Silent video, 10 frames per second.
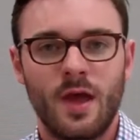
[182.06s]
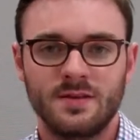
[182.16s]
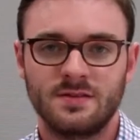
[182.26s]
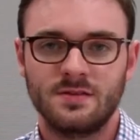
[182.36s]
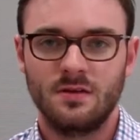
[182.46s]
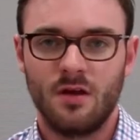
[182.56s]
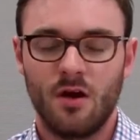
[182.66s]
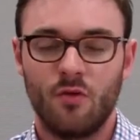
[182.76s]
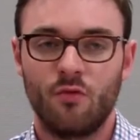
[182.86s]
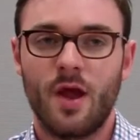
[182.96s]
as
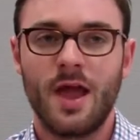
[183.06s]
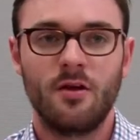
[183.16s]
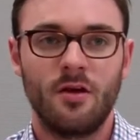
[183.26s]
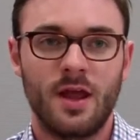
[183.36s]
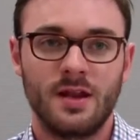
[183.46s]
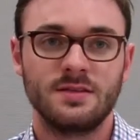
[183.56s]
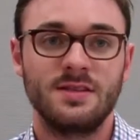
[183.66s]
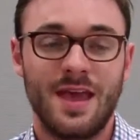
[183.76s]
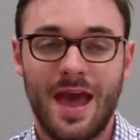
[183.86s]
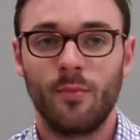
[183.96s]
a writer and as
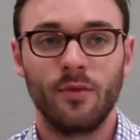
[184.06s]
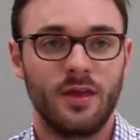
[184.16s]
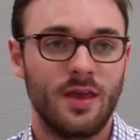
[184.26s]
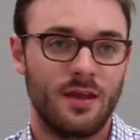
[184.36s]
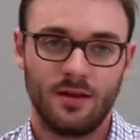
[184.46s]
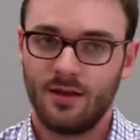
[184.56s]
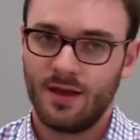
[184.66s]
the applicant,